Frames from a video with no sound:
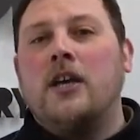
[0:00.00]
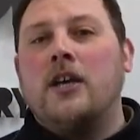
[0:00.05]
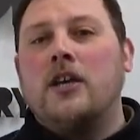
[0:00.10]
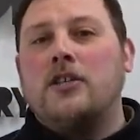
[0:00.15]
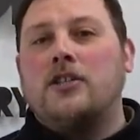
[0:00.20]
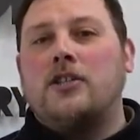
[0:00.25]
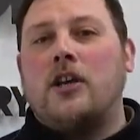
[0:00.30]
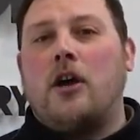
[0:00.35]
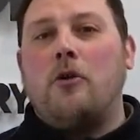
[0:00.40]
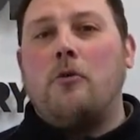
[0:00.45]

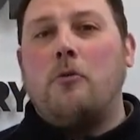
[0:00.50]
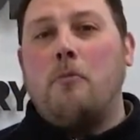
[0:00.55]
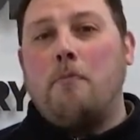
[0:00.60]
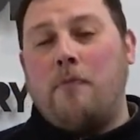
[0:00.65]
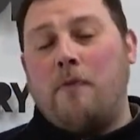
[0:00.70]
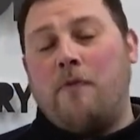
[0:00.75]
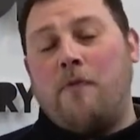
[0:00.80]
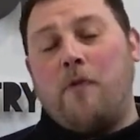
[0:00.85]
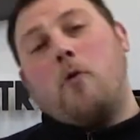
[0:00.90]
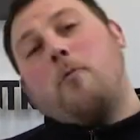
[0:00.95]
So
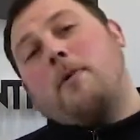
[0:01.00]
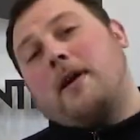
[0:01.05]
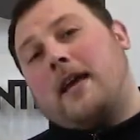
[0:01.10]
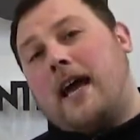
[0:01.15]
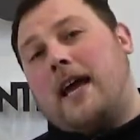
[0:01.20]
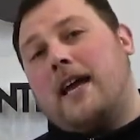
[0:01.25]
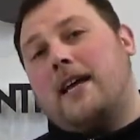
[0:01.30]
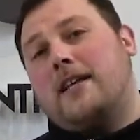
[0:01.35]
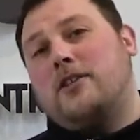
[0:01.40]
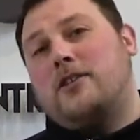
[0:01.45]
before we
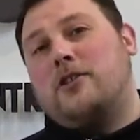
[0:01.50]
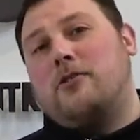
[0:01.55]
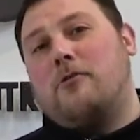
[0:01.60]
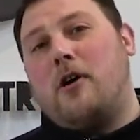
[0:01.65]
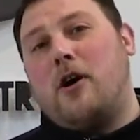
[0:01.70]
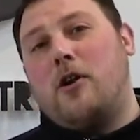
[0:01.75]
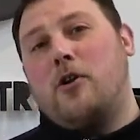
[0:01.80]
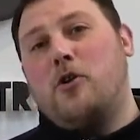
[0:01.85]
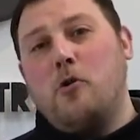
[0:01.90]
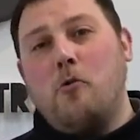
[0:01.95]
get into
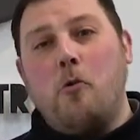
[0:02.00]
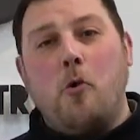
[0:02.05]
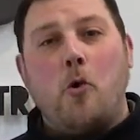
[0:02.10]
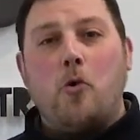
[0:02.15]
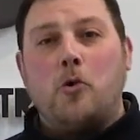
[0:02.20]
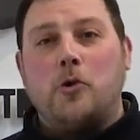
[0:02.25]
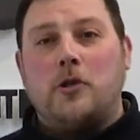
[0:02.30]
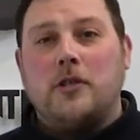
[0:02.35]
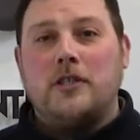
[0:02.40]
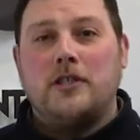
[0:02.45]
our new
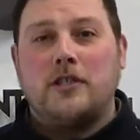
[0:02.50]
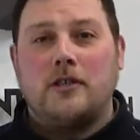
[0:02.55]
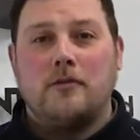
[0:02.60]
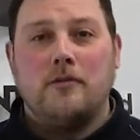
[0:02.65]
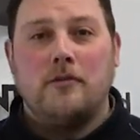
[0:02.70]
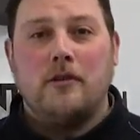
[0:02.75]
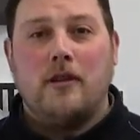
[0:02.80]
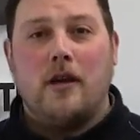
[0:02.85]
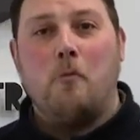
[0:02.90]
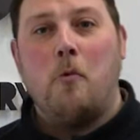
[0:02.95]
orders
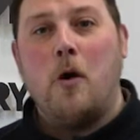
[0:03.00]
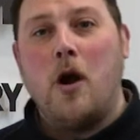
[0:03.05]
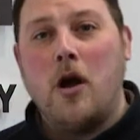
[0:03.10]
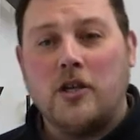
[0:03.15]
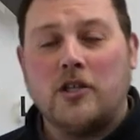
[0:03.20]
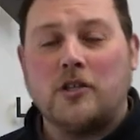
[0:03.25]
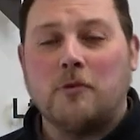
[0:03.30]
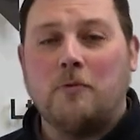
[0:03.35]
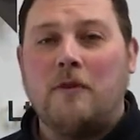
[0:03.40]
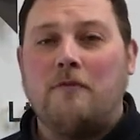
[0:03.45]
and
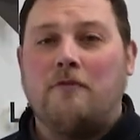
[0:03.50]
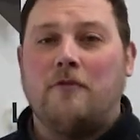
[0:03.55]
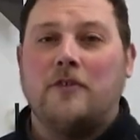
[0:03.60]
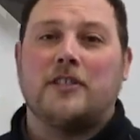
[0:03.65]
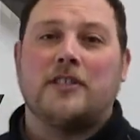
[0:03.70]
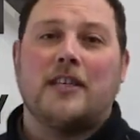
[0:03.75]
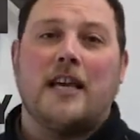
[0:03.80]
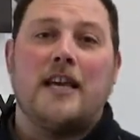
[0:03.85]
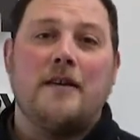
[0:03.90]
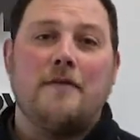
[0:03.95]
works that we've
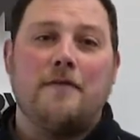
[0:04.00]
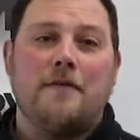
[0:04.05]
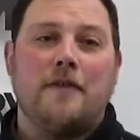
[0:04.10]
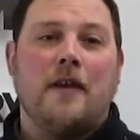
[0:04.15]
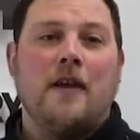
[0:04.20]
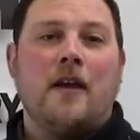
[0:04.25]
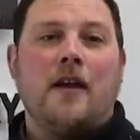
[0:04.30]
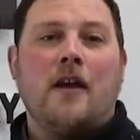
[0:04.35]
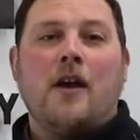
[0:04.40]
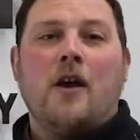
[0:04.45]

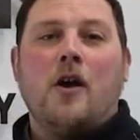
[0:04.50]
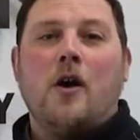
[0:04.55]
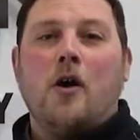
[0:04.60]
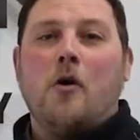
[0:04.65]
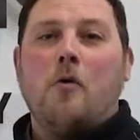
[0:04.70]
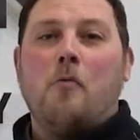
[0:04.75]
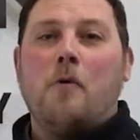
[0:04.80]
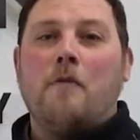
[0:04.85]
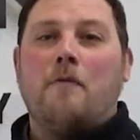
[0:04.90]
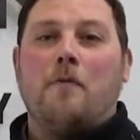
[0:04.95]
received,
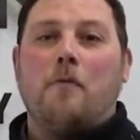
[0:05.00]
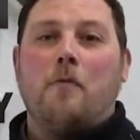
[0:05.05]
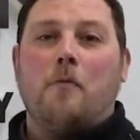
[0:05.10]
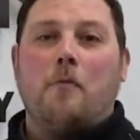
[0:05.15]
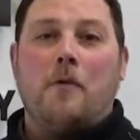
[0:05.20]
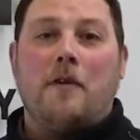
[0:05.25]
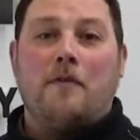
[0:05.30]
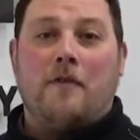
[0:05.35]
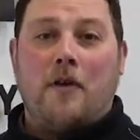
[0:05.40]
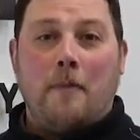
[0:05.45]

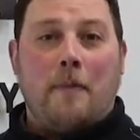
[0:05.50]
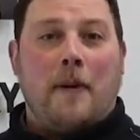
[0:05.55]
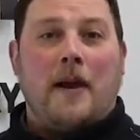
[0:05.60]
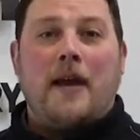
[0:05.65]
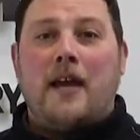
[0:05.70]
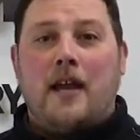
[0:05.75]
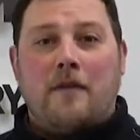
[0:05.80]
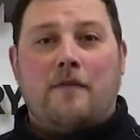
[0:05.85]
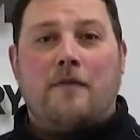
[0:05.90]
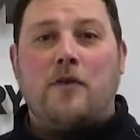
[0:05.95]
we've
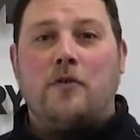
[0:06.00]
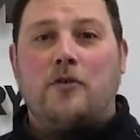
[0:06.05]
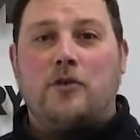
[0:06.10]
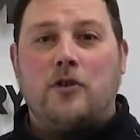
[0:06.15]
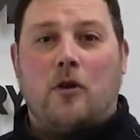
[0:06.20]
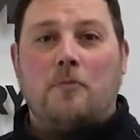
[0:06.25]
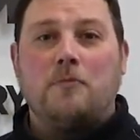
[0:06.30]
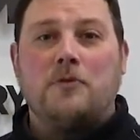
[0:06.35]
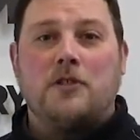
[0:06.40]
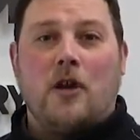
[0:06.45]
completed a few
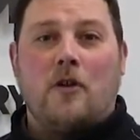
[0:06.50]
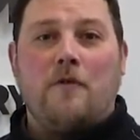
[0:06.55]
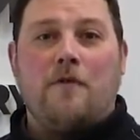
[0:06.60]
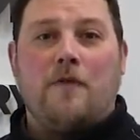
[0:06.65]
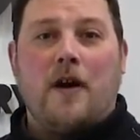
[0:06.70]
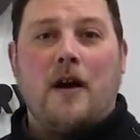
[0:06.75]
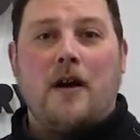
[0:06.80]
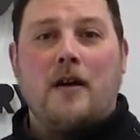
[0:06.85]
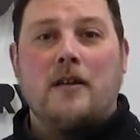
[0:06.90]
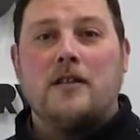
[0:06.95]
jobs so
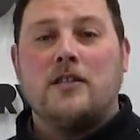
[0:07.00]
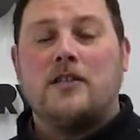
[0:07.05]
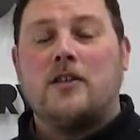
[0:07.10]
far.